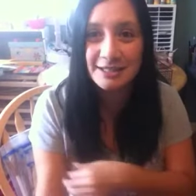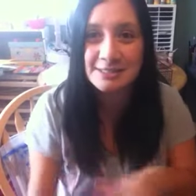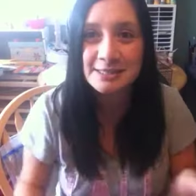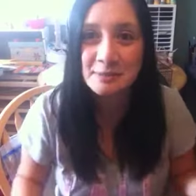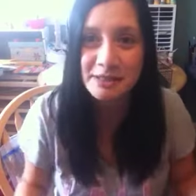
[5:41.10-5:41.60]

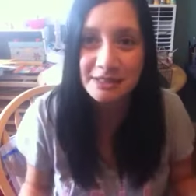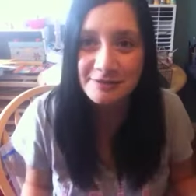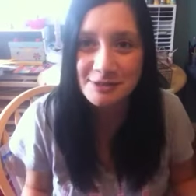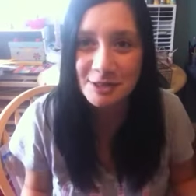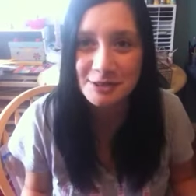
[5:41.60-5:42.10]
unless somebody
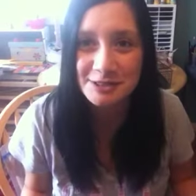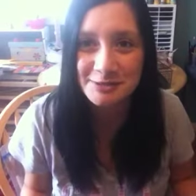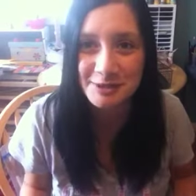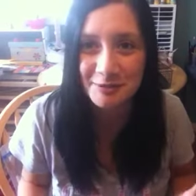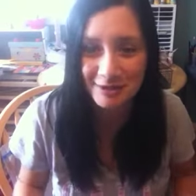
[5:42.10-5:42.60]
lives close
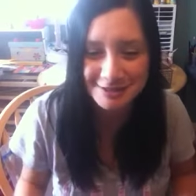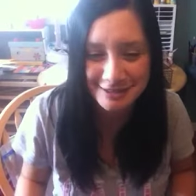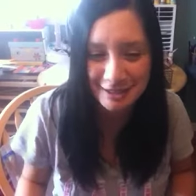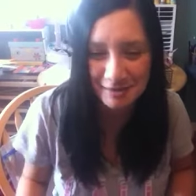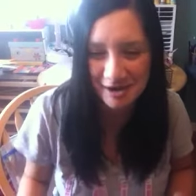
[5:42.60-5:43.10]
to me and wants
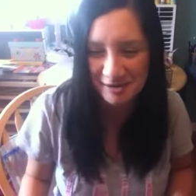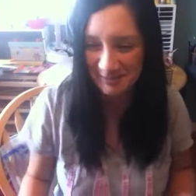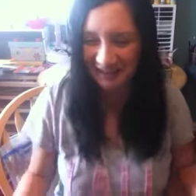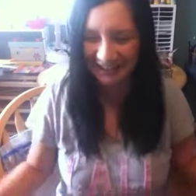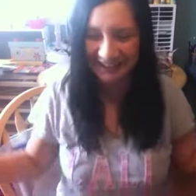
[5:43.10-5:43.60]
to come
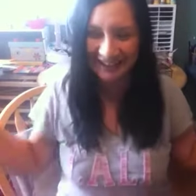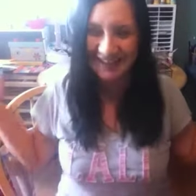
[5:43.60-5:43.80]
help me.